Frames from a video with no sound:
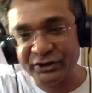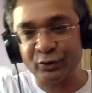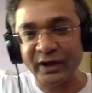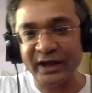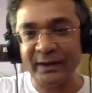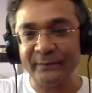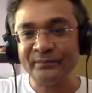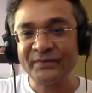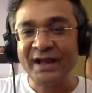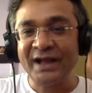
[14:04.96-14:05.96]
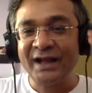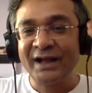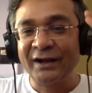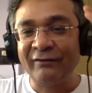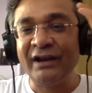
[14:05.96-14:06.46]
today
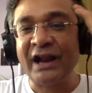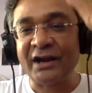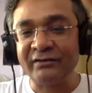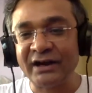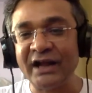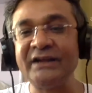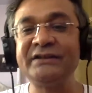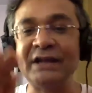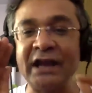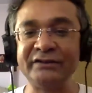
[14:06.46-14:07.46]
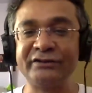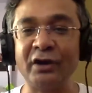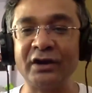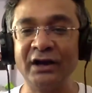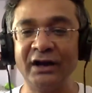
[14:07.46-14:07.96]
will advertise his
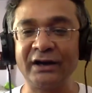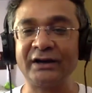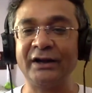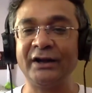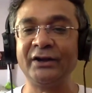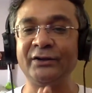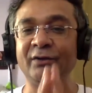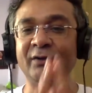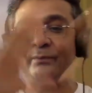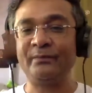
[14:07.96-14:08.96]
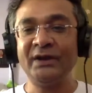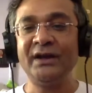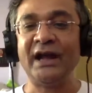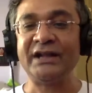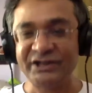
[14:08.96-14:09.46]
or her, uh, you know,
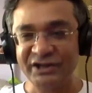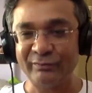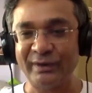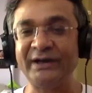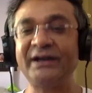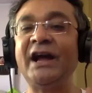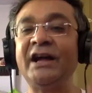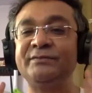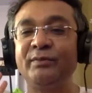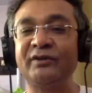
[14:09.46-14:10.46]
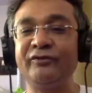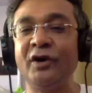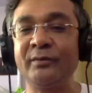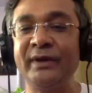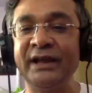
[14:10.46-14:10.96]
hmm. achievement as
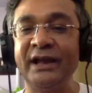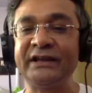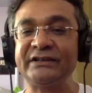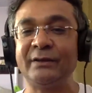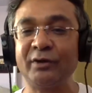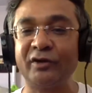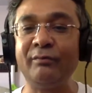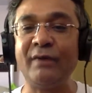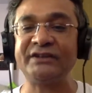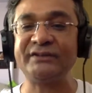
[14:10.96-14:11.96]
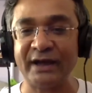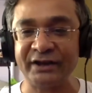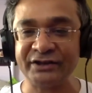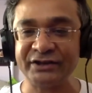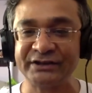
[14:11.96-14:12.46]
performing X number of mass
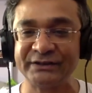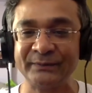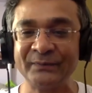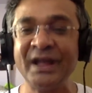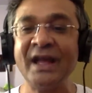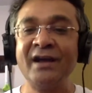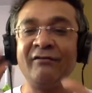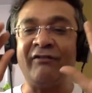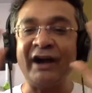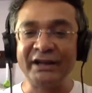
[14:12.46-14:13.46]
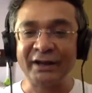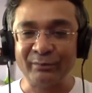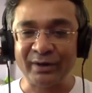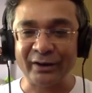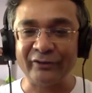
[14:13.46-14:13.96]
marriages, Y
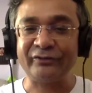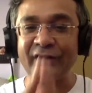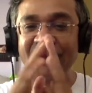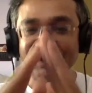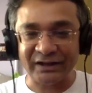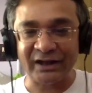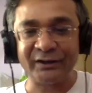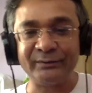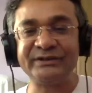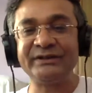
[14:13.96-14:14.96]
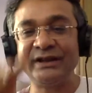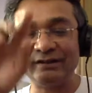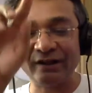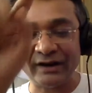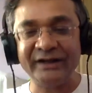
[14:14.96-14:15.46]
number of Annadhanams. There
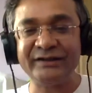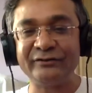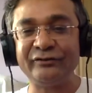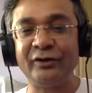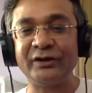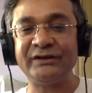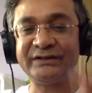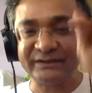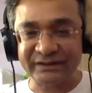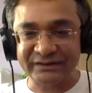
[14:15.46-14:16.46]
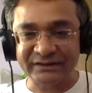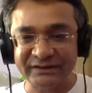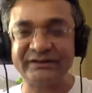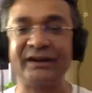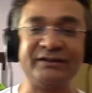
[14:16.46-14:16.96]
is a reason for this. This is
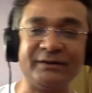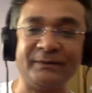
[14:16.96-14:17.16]
that reason.